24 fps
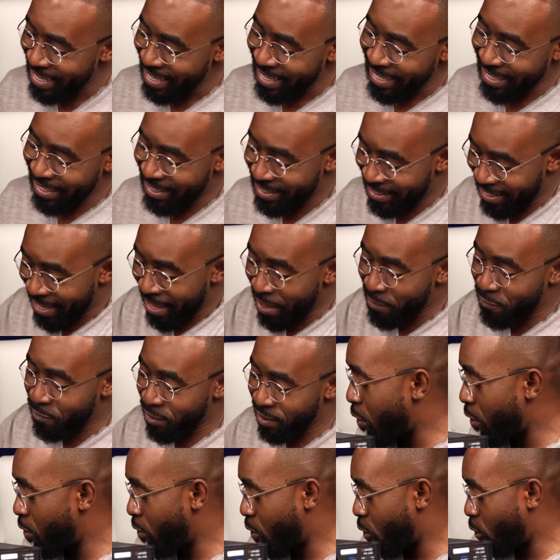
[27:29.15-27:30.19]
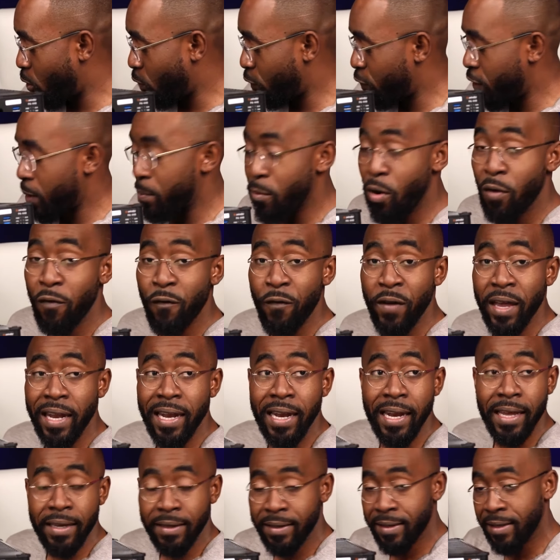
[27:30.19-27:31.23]
It's heavy. All of them are
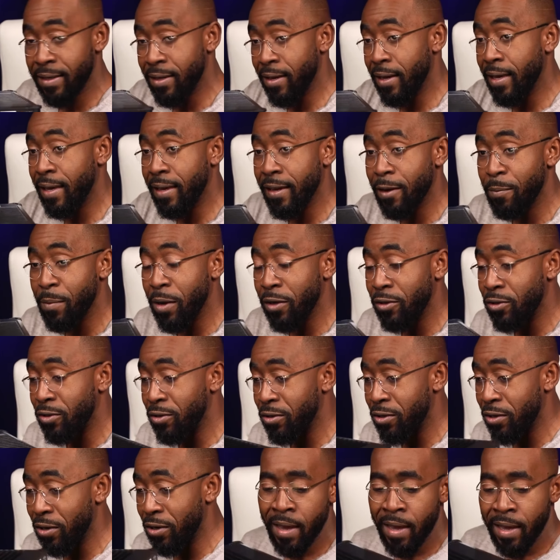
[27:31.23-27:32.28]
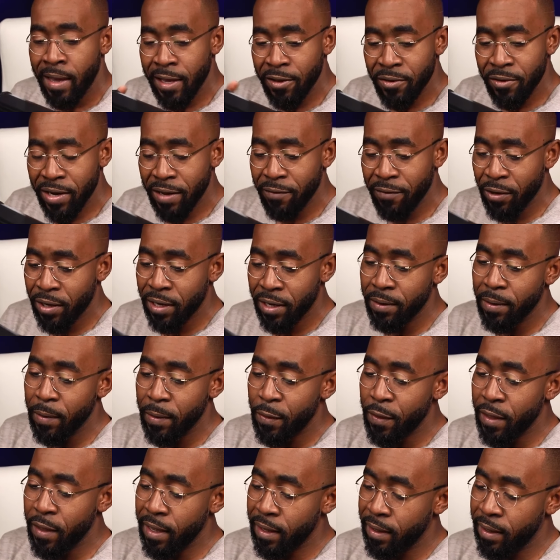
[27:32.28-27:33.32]
fanless. They're here in my studio and you never hear a
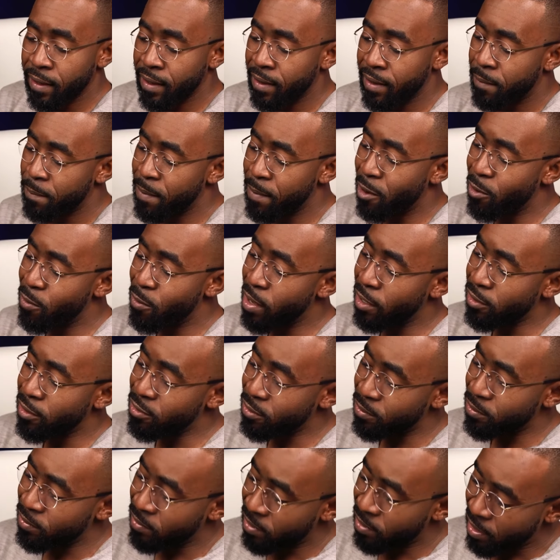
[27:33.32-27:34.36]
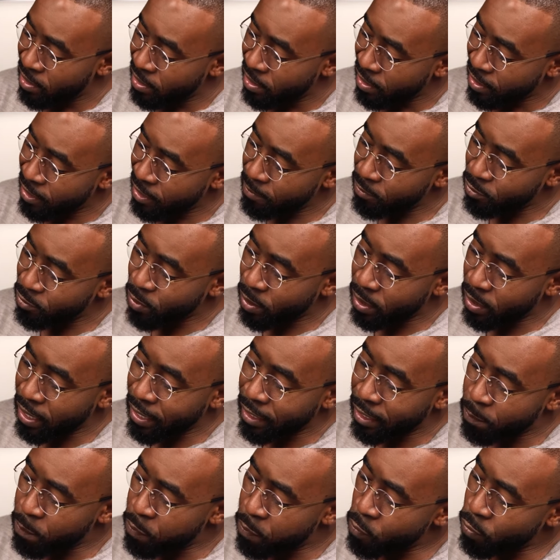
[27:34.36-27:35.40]
thing. Palo Alto comes with
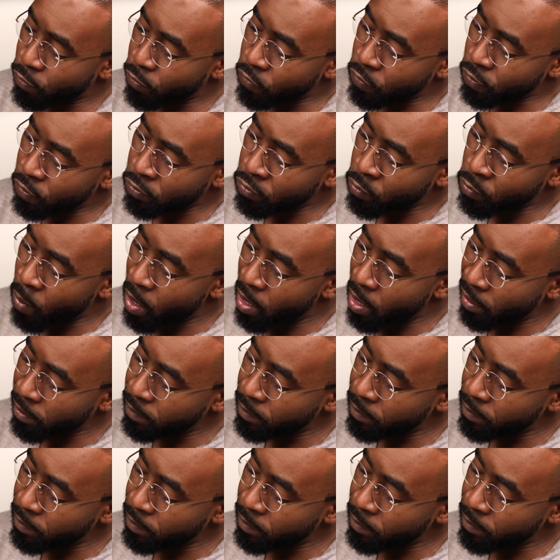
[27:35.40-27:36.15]
8 ports as well.